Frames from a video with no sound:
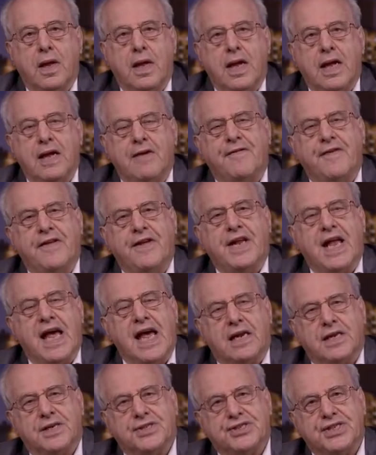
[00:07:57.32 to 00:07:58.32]
If
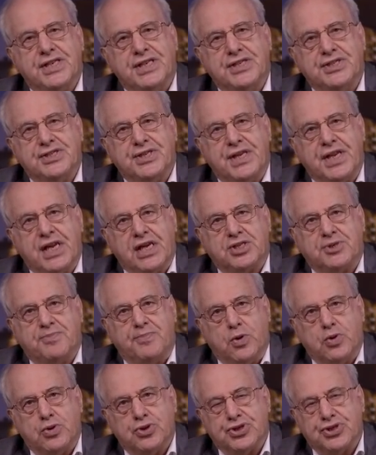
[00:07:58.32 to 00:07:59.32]
analyses and
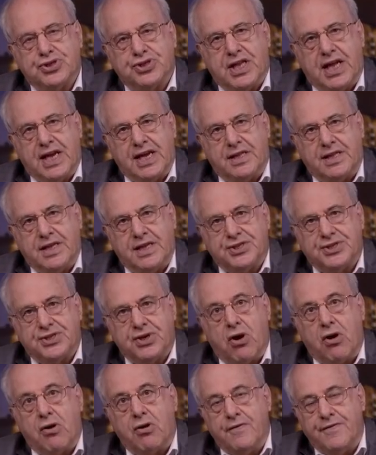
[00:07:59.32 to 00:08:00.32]
exposures like this
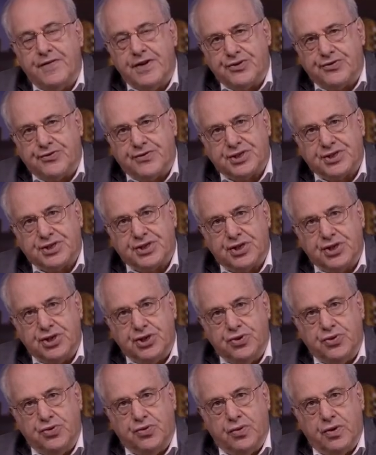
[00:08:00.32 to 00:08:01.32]
are of interest to
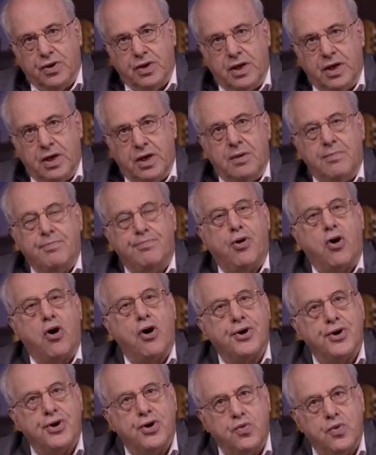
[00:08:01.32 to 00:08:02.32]
you,
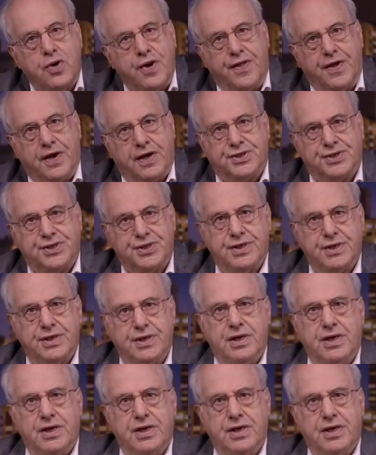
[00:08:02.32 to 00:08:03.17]
partner with us.